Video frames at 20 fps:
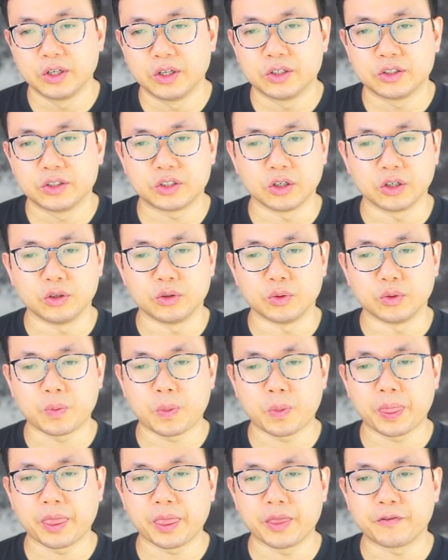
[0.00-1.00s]
So
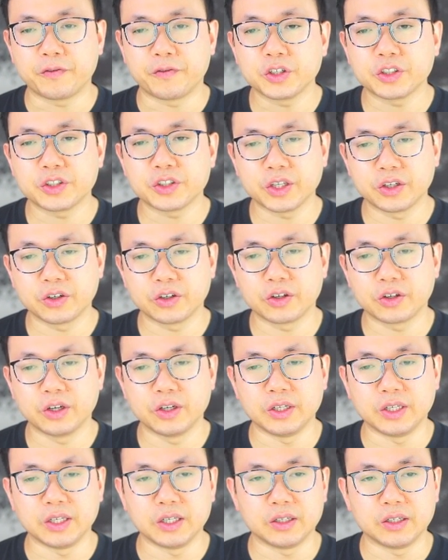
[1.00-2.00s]
the first thing you're going to
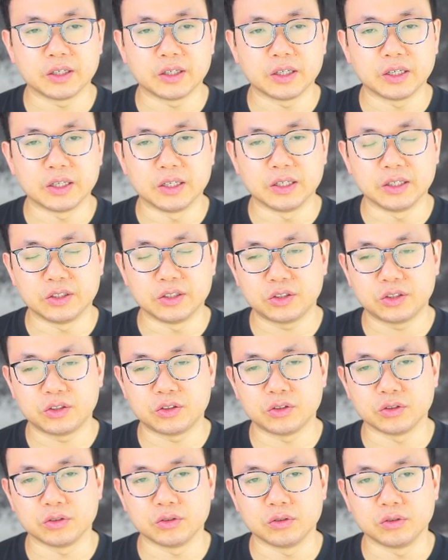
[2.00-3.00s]
need is
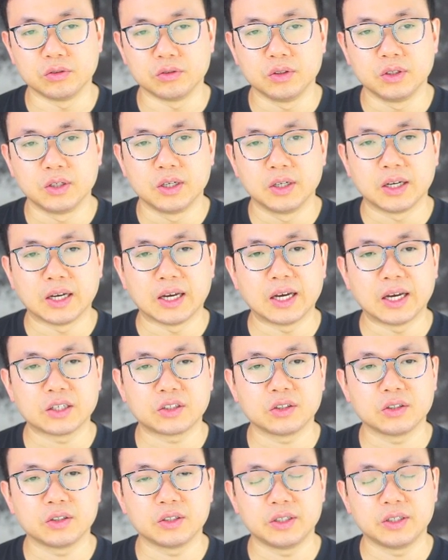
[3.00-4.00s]
to
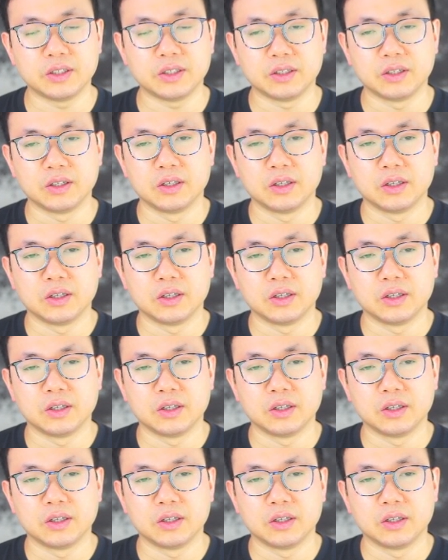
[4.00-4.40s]
actually